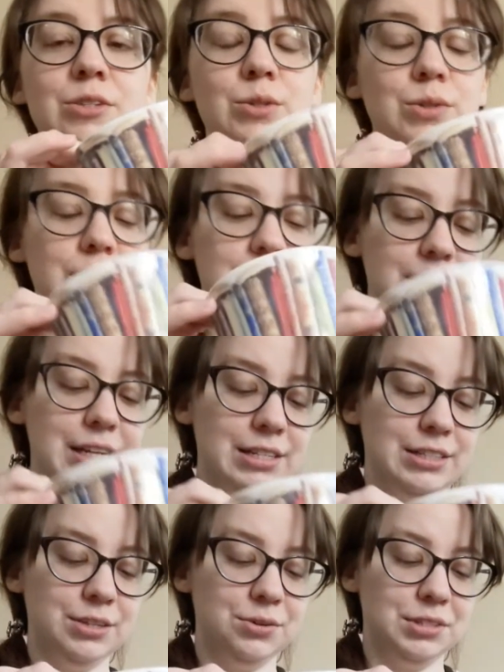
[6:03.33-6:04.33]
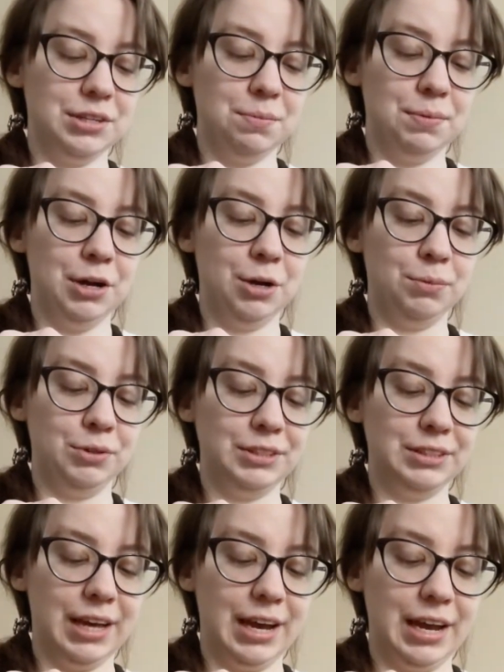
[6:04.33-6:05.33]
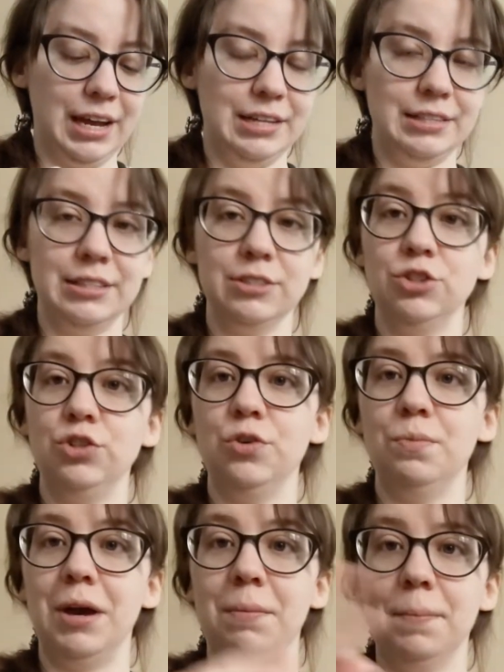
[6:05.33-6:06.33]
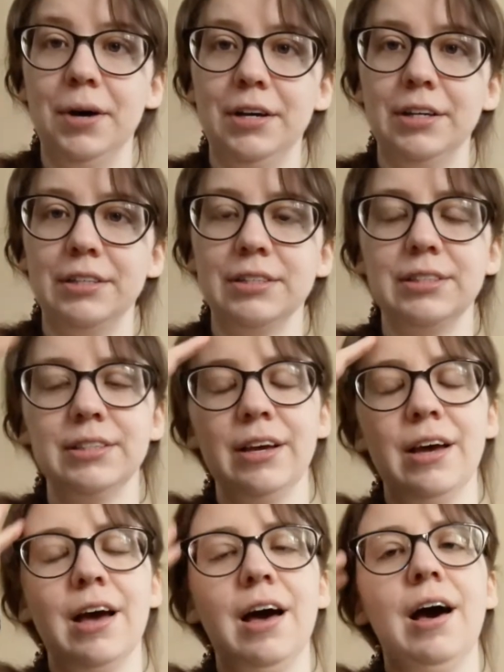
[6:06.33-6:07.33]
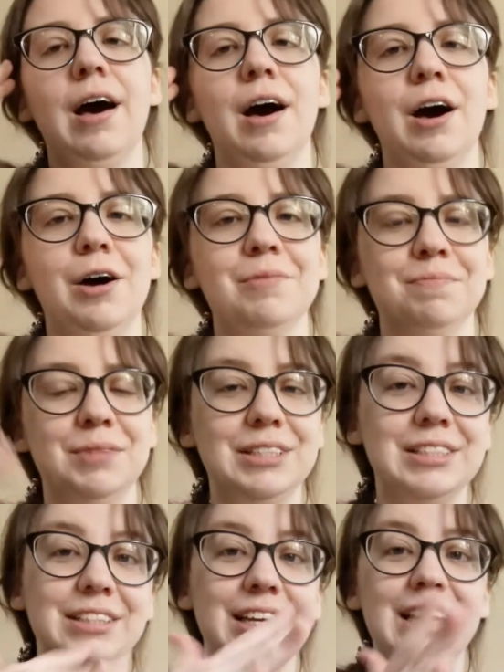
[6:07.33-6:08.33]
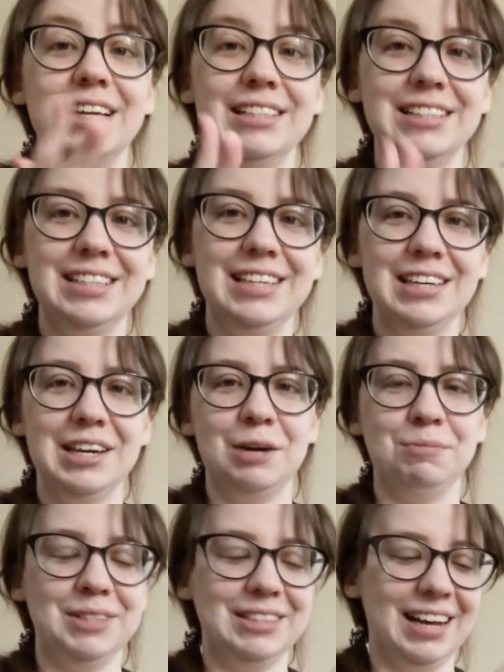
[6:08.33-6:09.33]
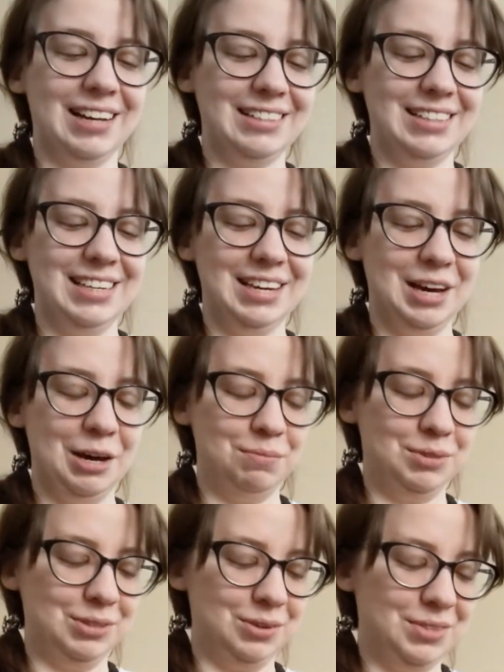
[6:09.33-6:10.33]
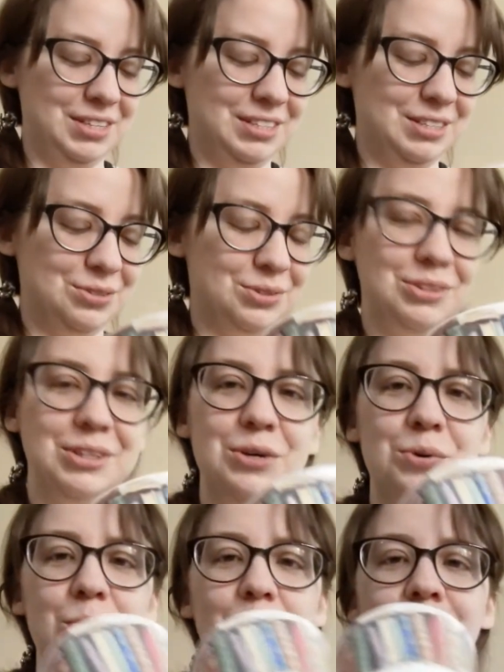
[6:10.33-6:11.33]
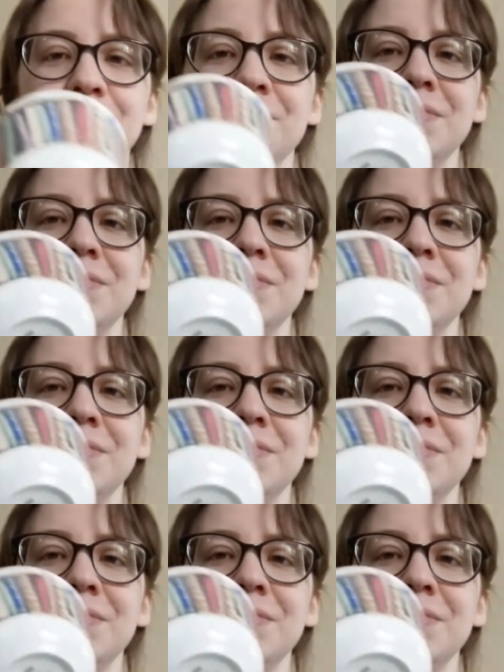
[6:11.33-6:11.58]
so this is nice. So it's a comparable size to my mugs, but still like a teacup style teacup. So this is really cool.